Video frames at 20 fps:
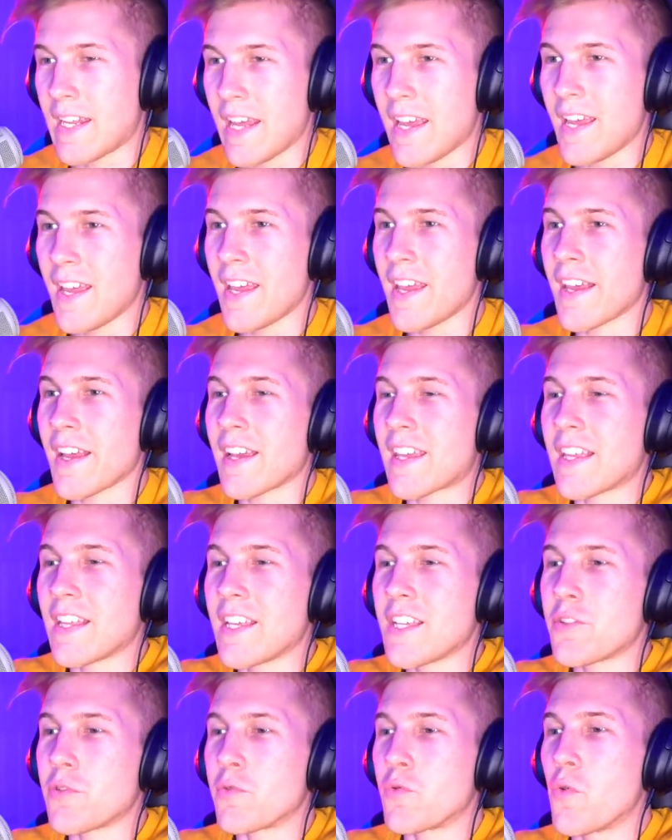Dang,
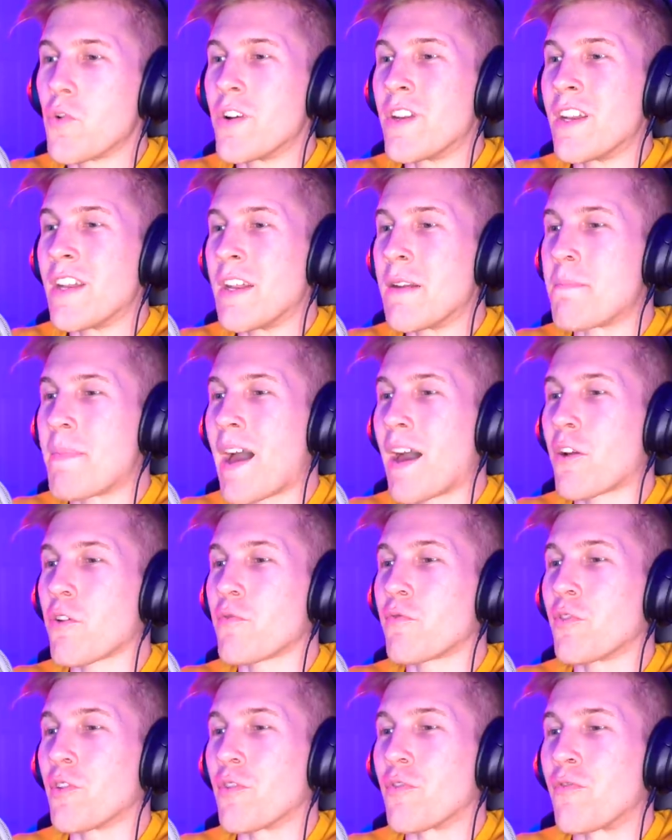Achilles was wounded in
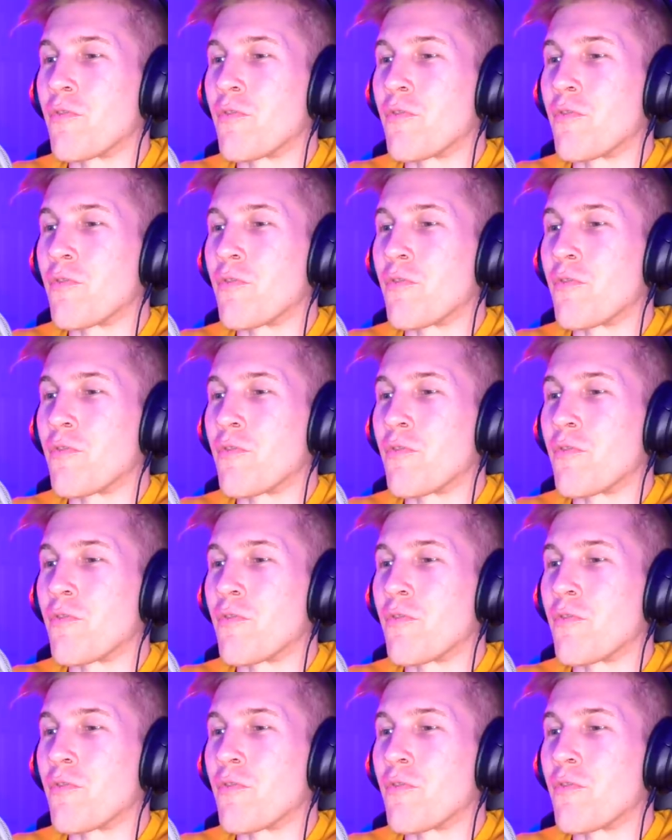battle for